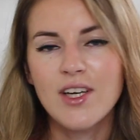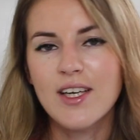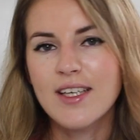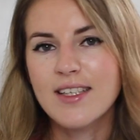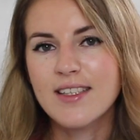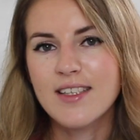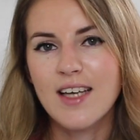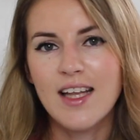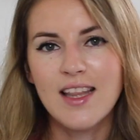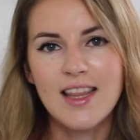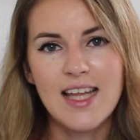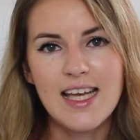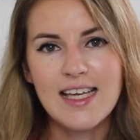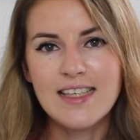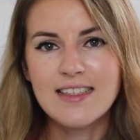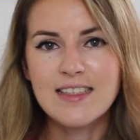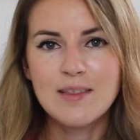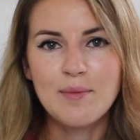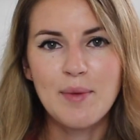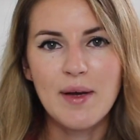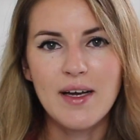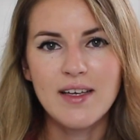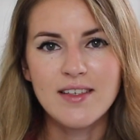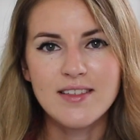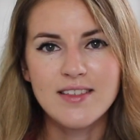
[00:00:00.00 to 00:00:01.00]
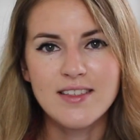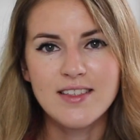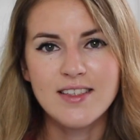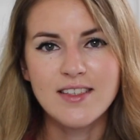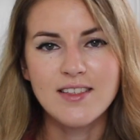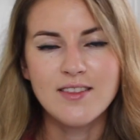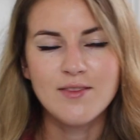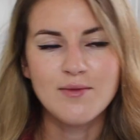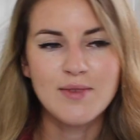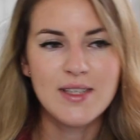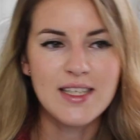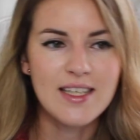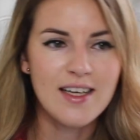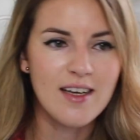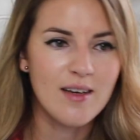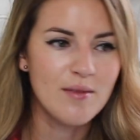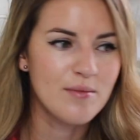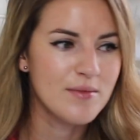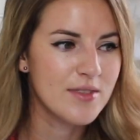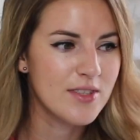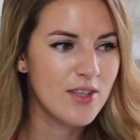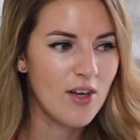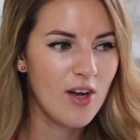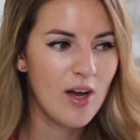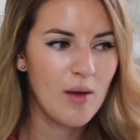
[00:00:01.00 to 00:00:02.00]
like a lazy person when it
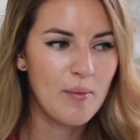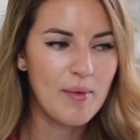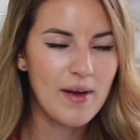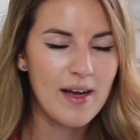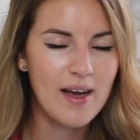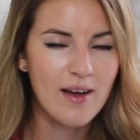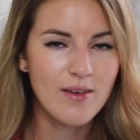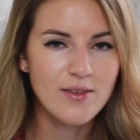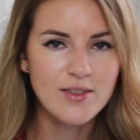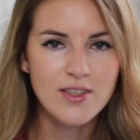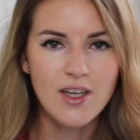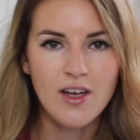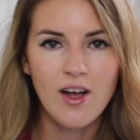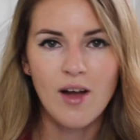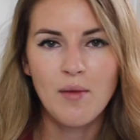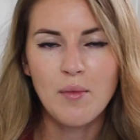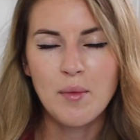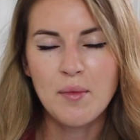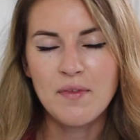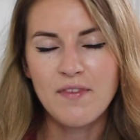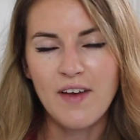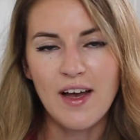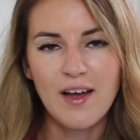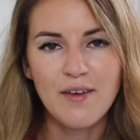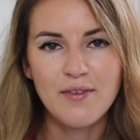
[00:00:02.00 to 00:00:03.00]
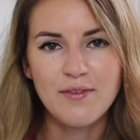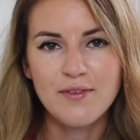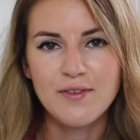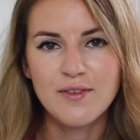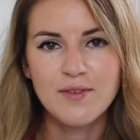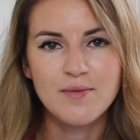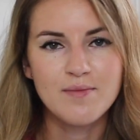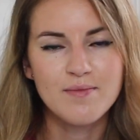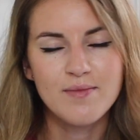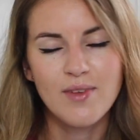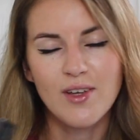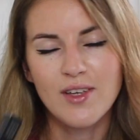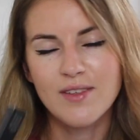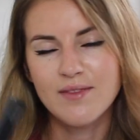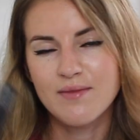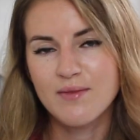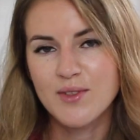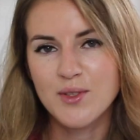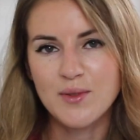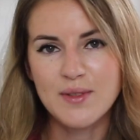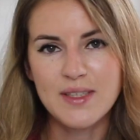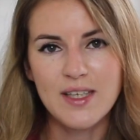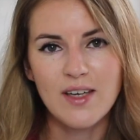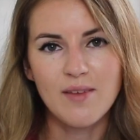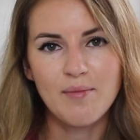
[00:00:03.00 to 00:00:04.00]
comes to eyebrows I can't be faffed like
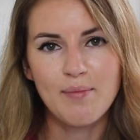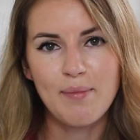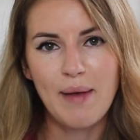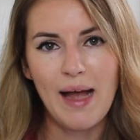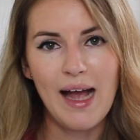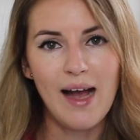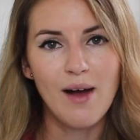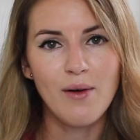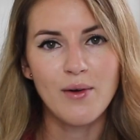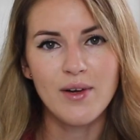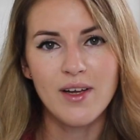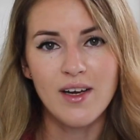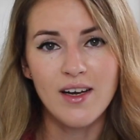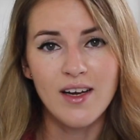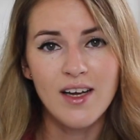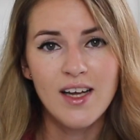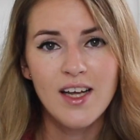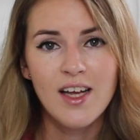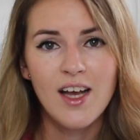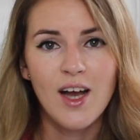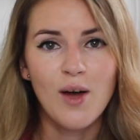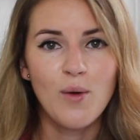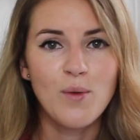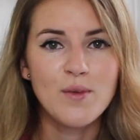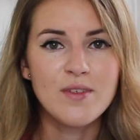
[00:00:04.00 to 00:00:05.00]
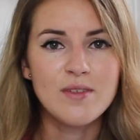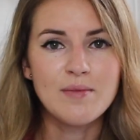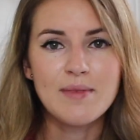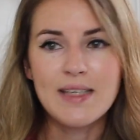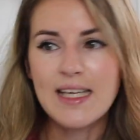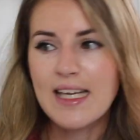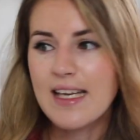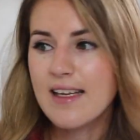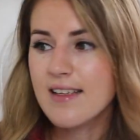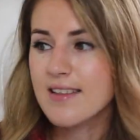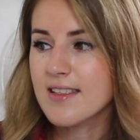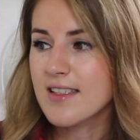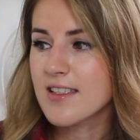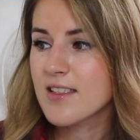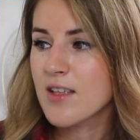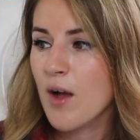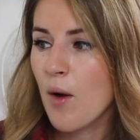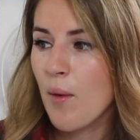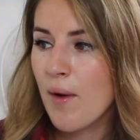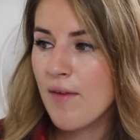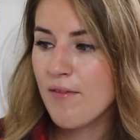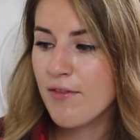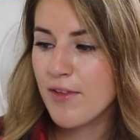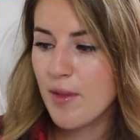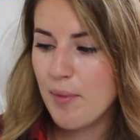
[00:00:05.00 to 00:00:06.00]
doing powder I want something easy so
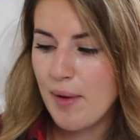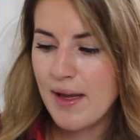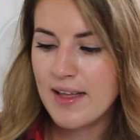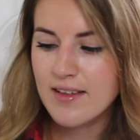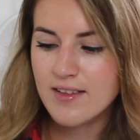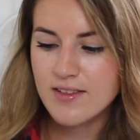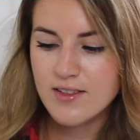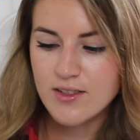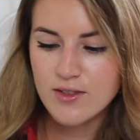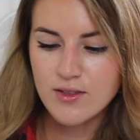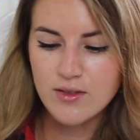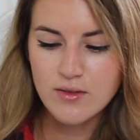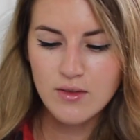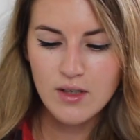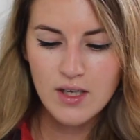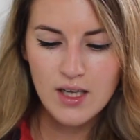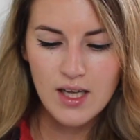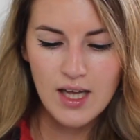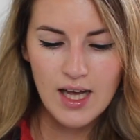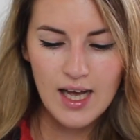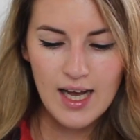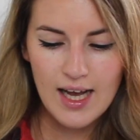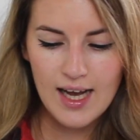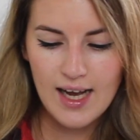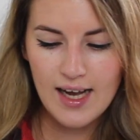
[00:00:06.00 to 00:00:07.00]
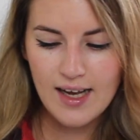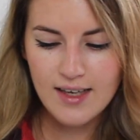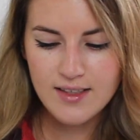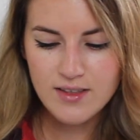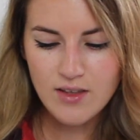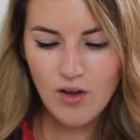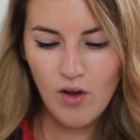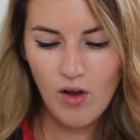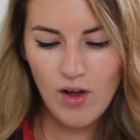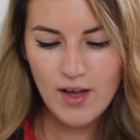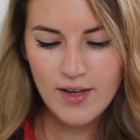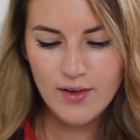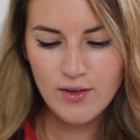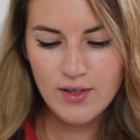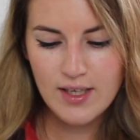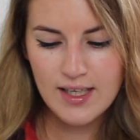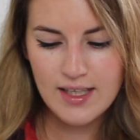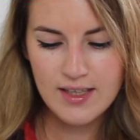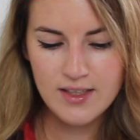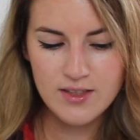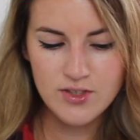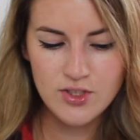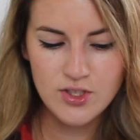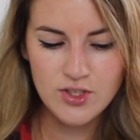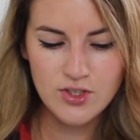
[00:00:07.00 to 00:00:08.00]
I went for the pencil and I got it
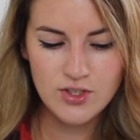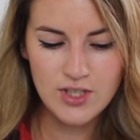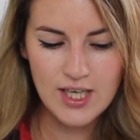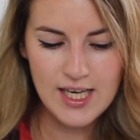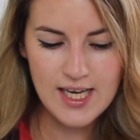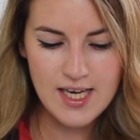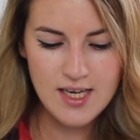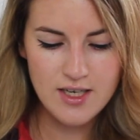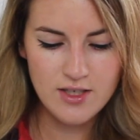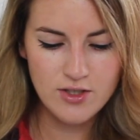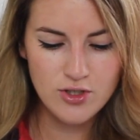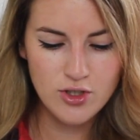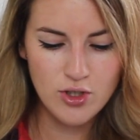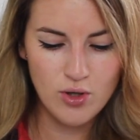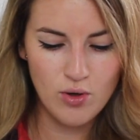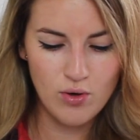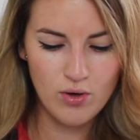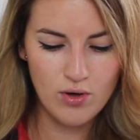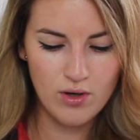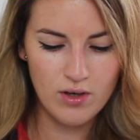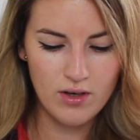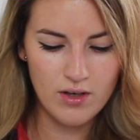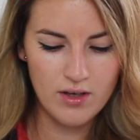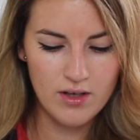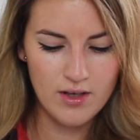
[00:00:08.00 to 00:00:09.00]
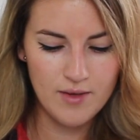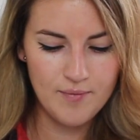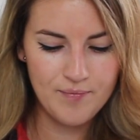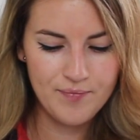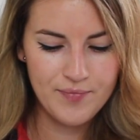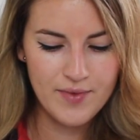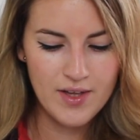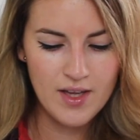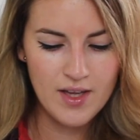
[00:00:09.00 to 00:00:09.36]
in the shade chocolate